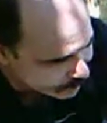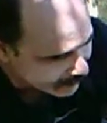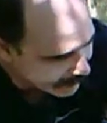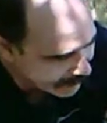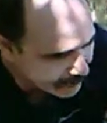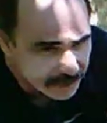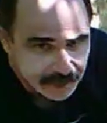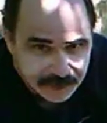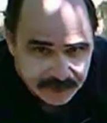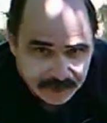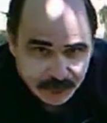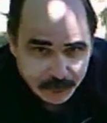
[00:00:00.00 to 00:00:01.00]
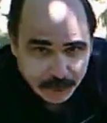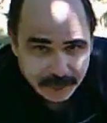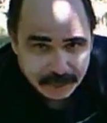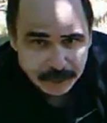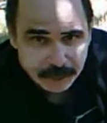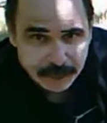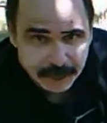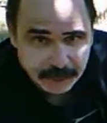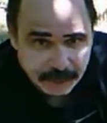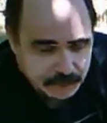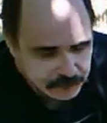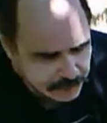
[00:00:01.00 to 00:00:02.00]
hey, you know what? Growing your
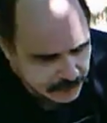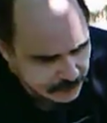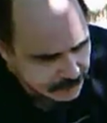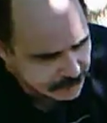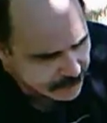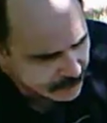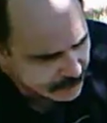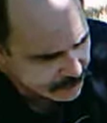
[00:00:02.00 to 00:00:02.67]
own food, there's